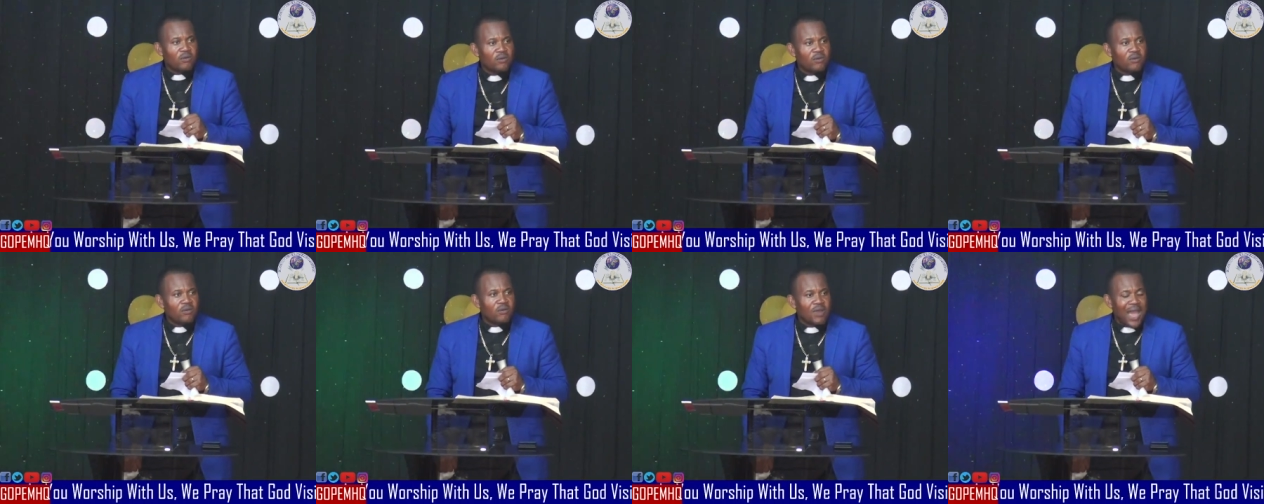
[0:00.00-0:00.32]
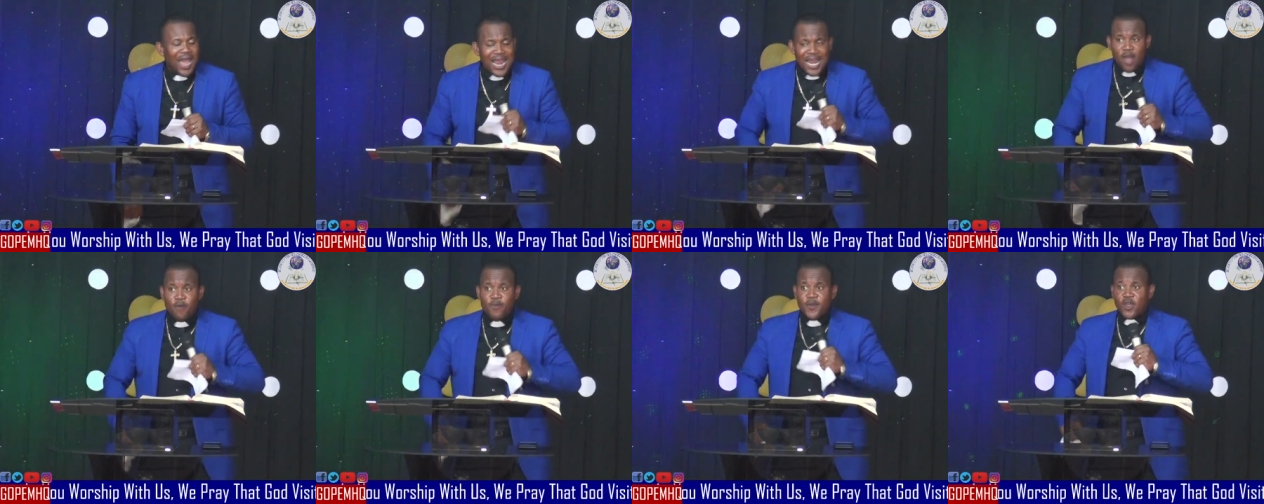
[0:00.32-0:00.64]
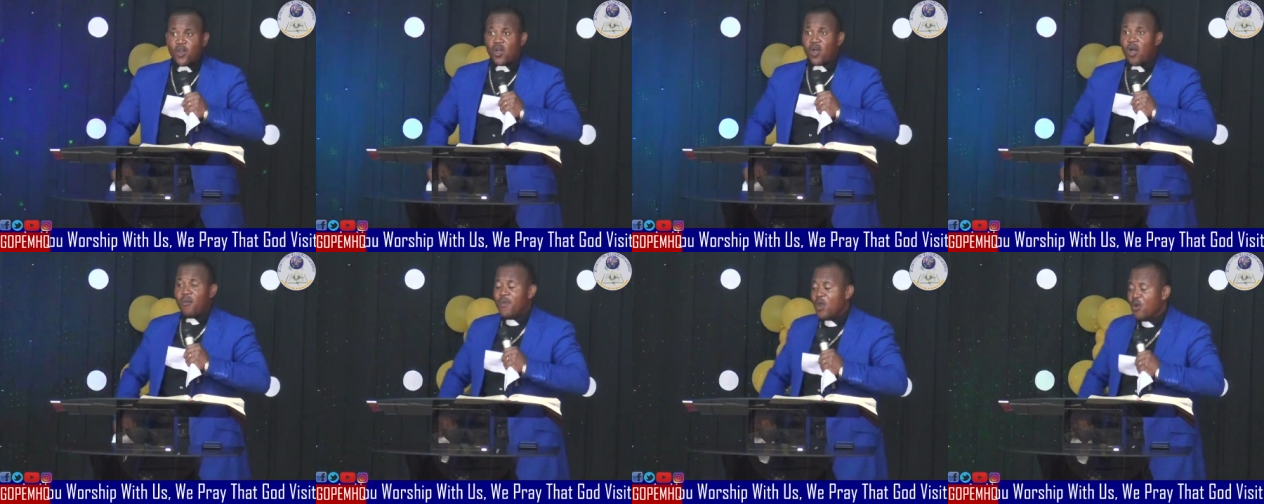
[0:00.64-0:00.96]
And I'll be
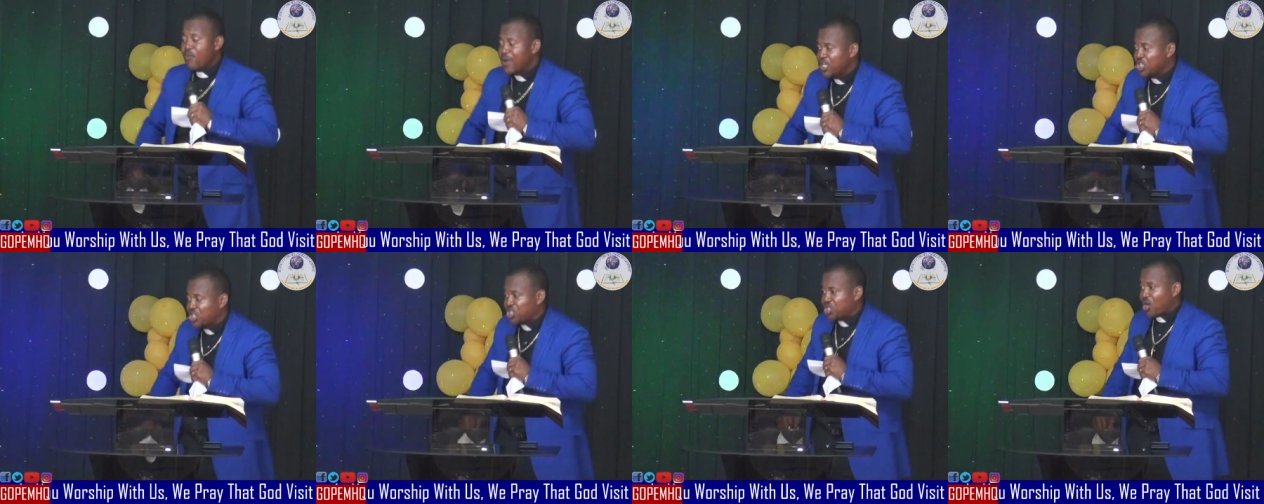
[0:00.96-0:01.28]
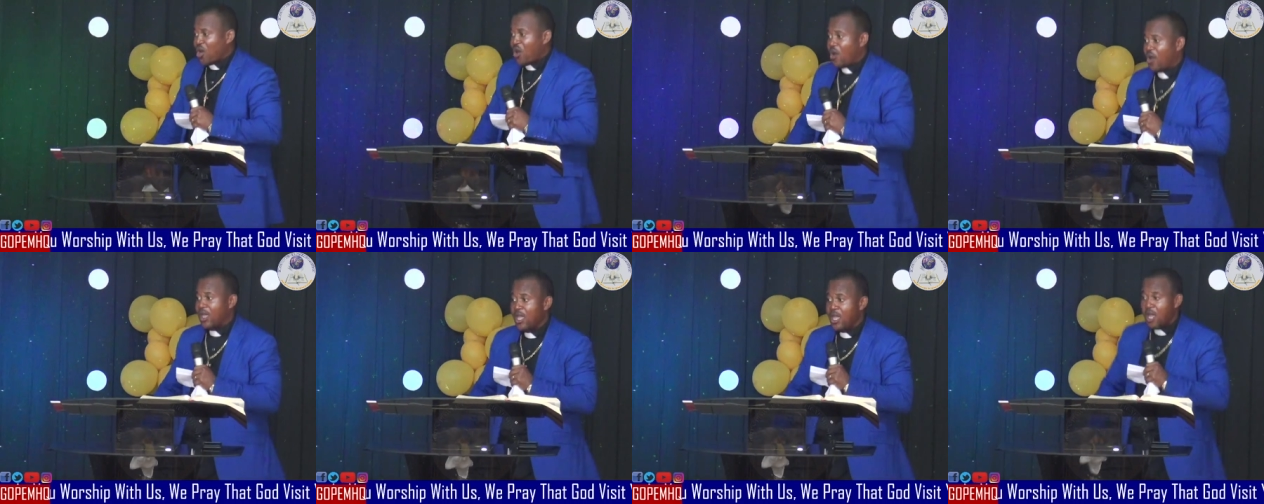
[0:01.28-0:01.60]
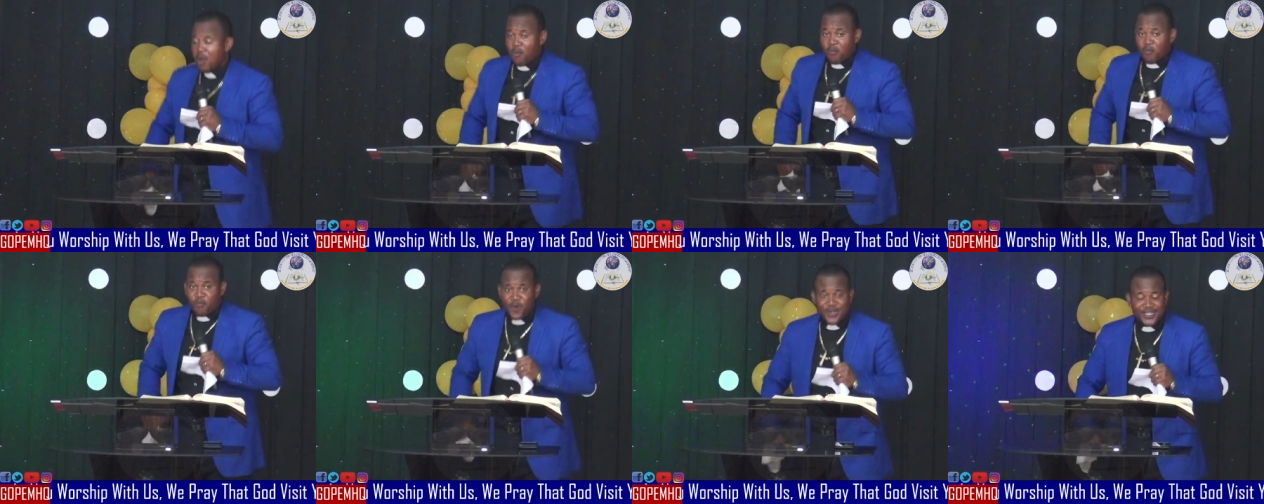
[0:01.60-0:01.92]
coming with joy,
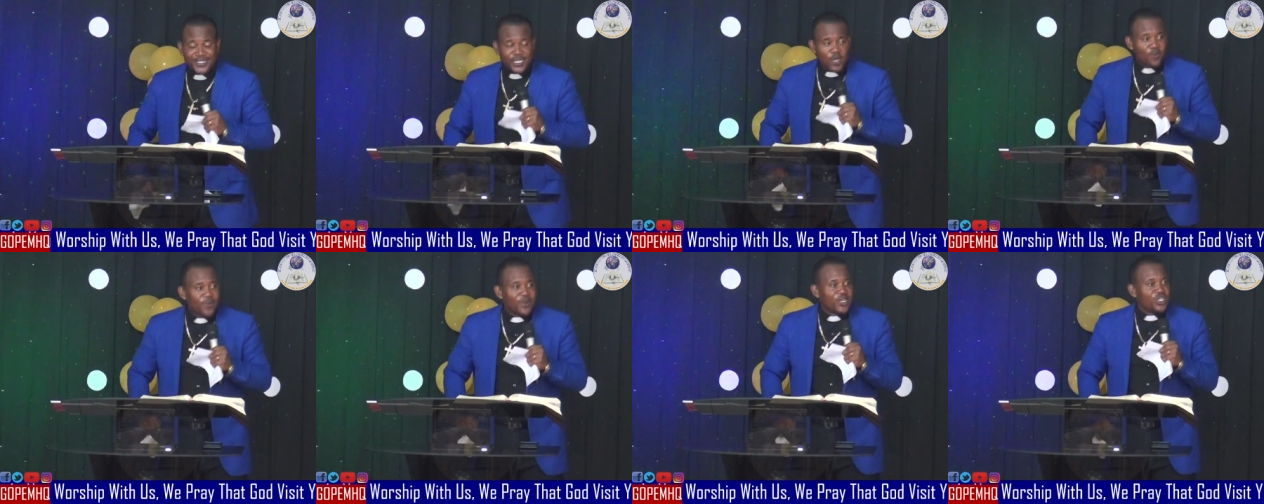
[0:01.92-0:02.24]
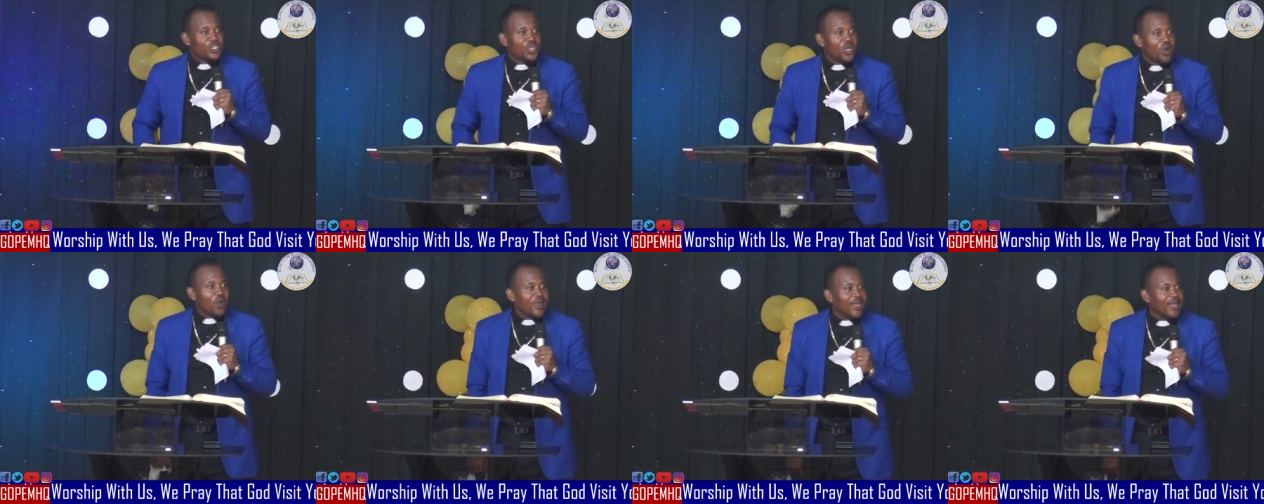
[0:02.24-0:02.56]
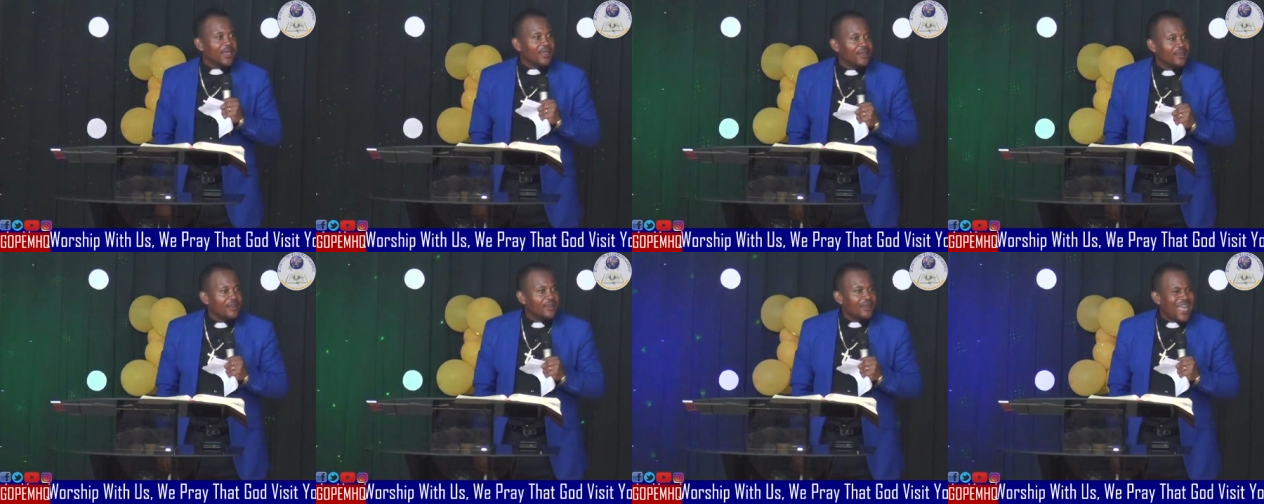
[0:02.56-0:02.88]
preaching with joy.
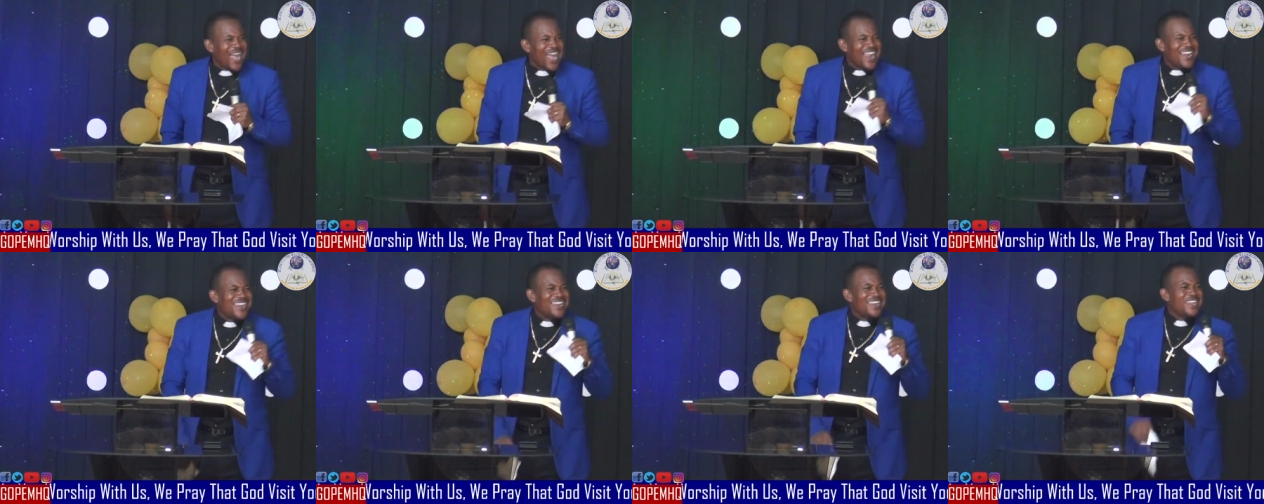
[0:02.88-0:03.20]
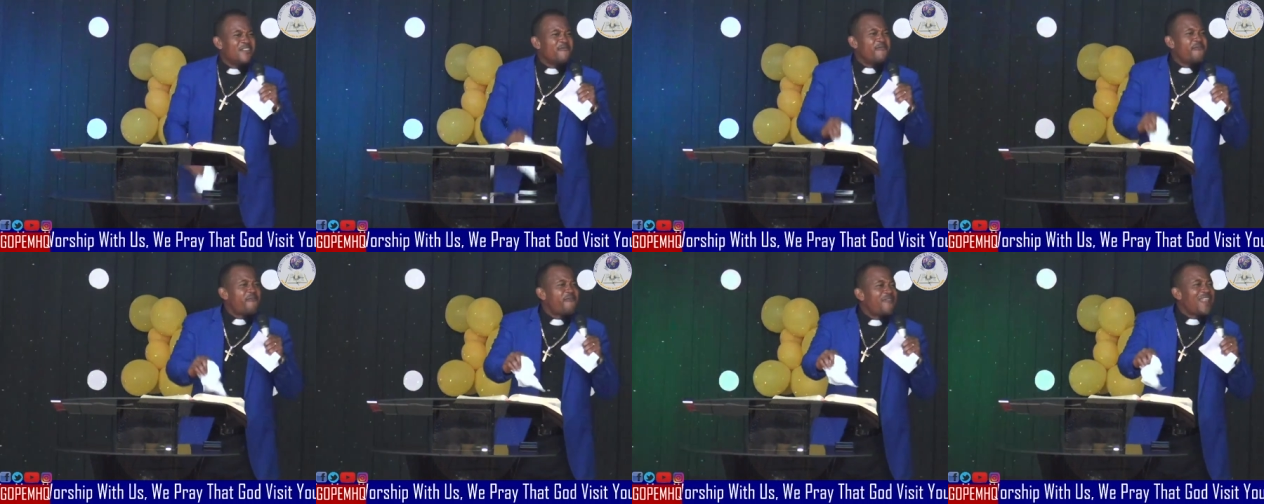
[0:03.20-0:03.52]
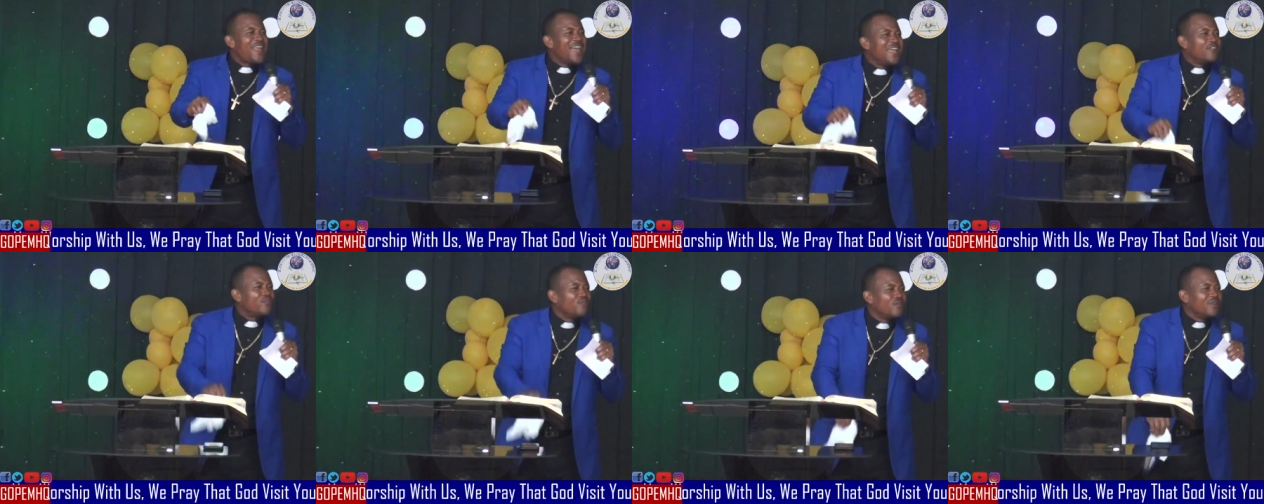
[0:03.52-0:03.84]
I didn't fly
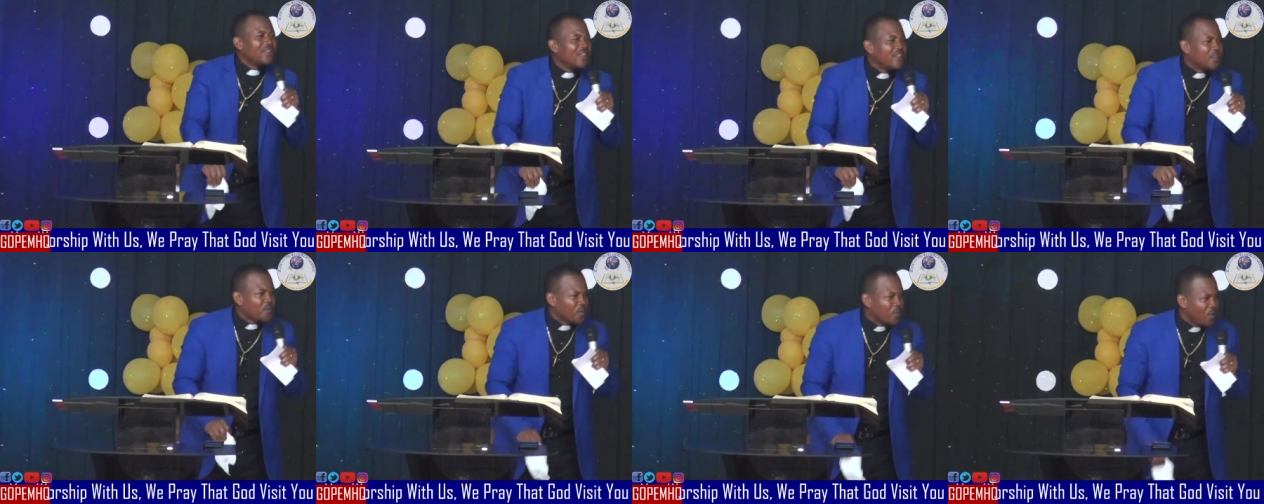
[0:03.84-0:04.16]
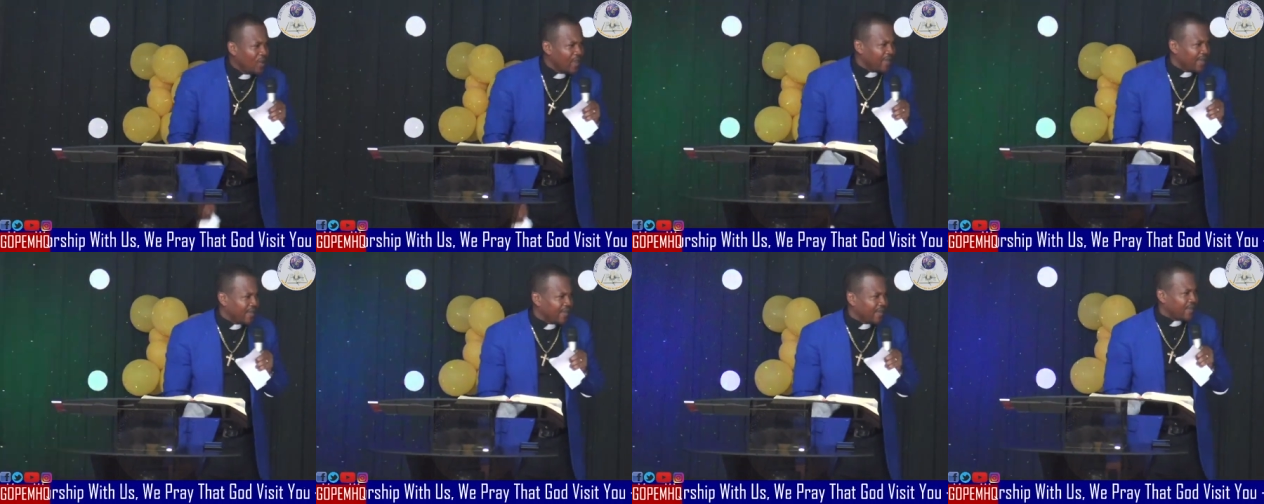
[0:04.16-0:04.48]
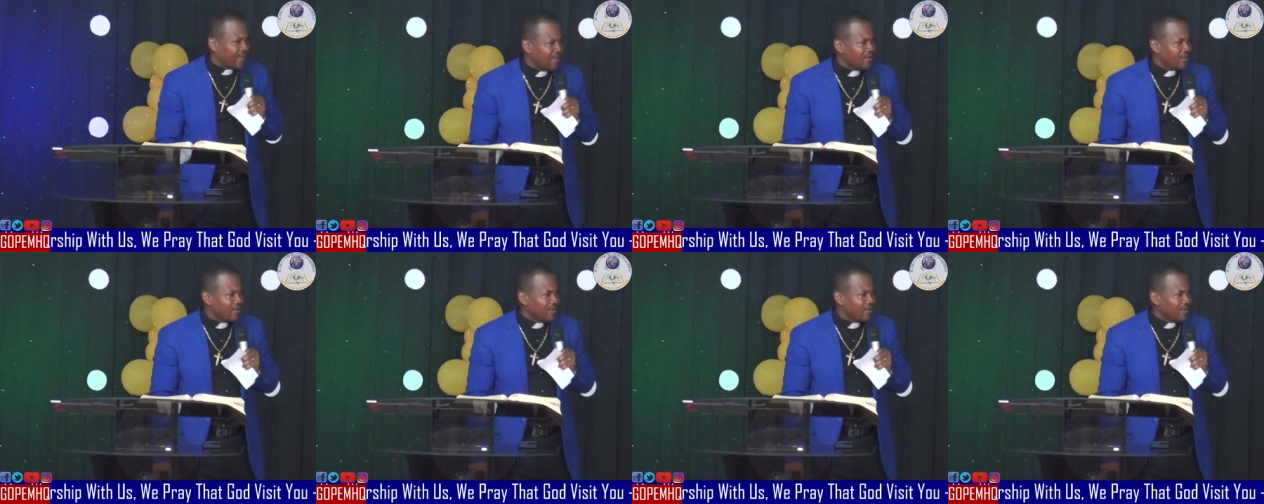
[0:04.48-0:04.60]
to this point.